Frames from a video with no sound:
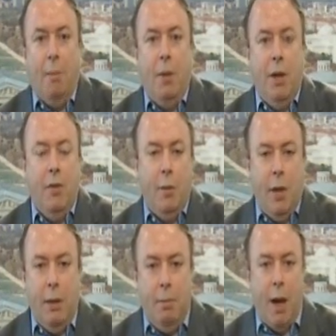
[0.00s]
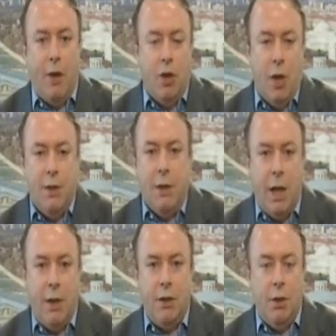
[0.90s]
Unbelievably patronizing
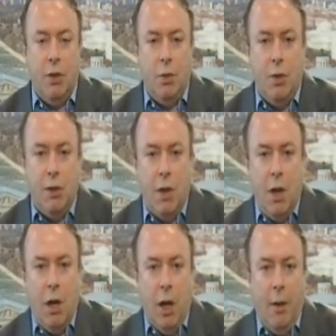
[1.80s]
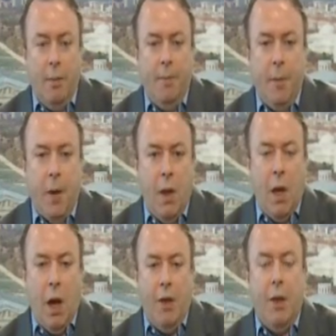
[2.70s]
attitude towards the heartland.
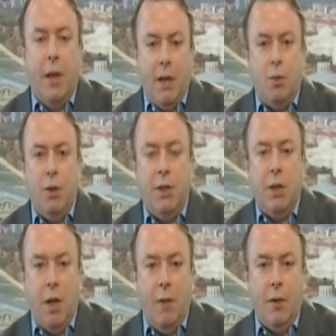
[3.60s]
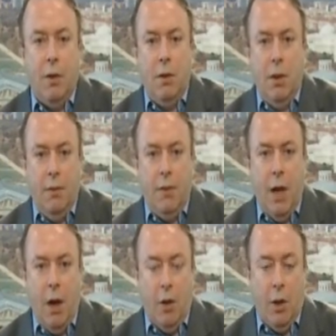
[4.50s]
I think that's what he's going to have to live
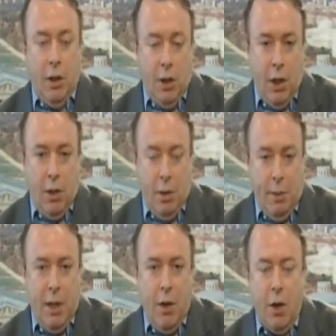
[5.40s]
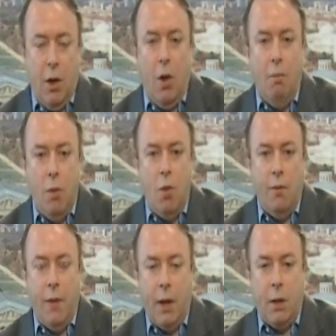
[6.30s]
down, and he'll be hearing a lot more
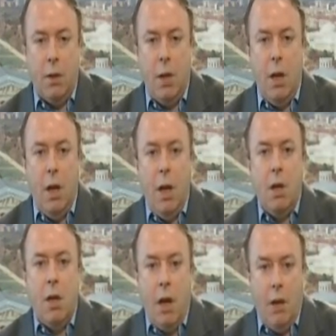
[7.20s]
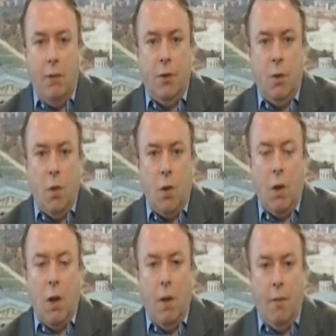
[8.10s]
of that kind of
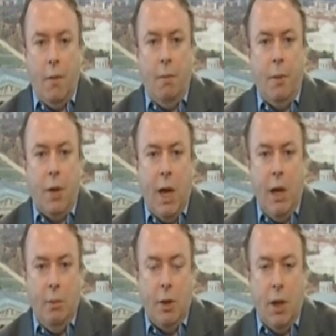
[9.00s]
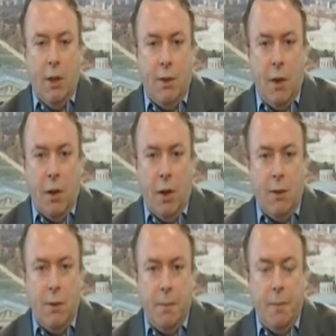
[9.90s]
talk from McCain and McCain's surrogates.